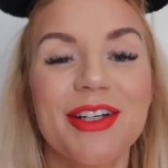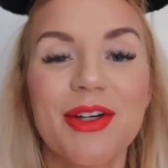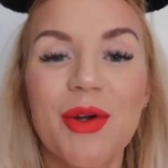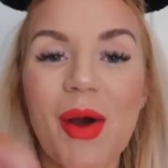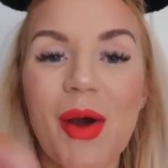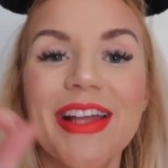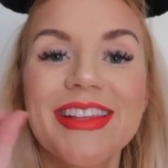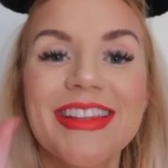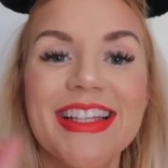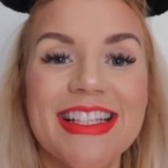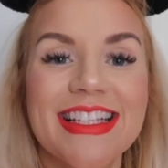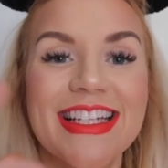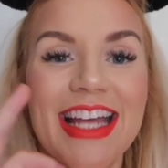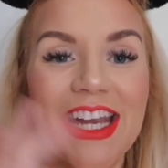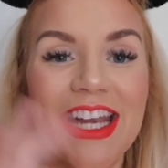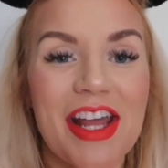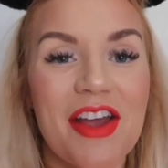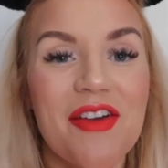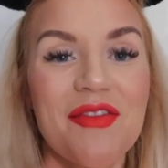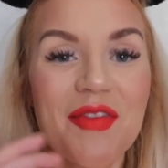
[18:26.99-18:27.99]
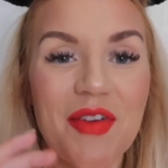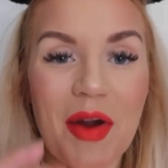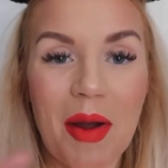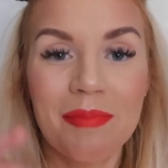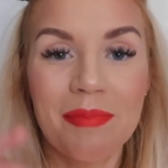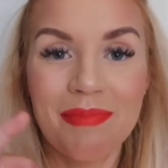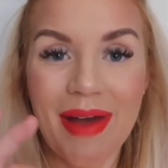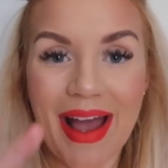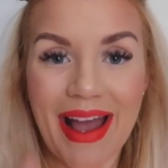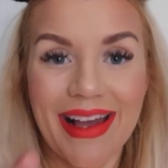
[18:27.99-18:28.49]
Quite the Standout
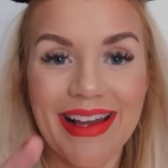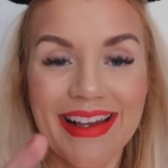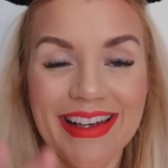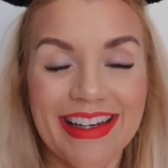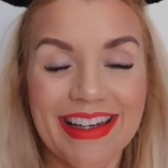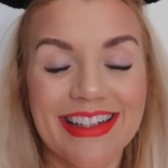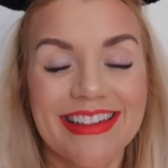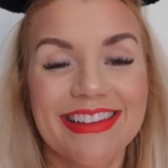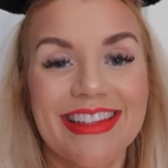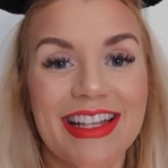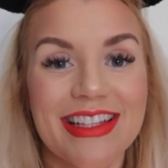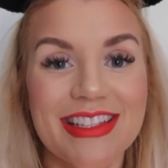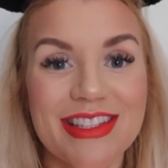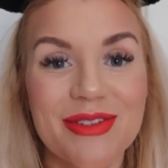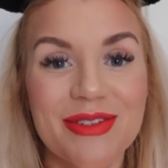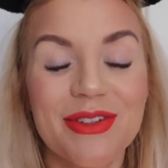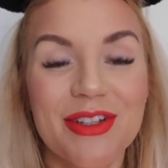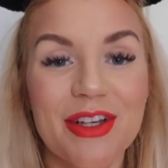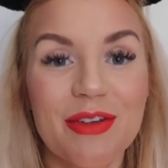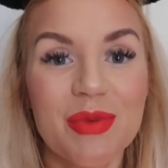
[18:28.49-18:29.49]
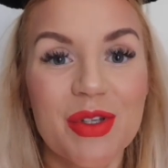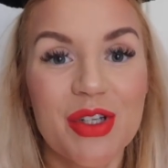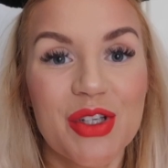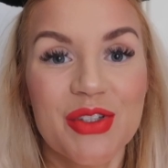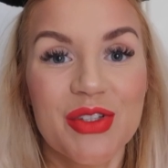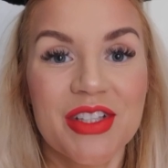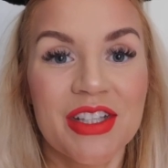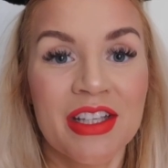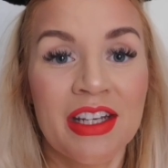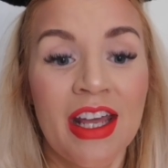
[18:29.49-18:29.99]
from MAC. That's the one I've been
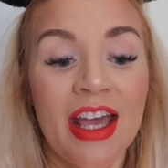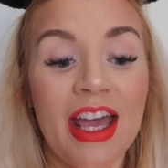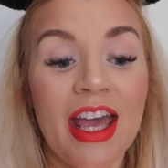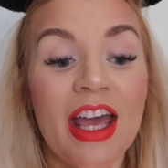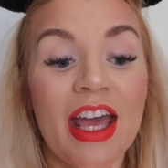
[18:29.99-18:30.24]
using.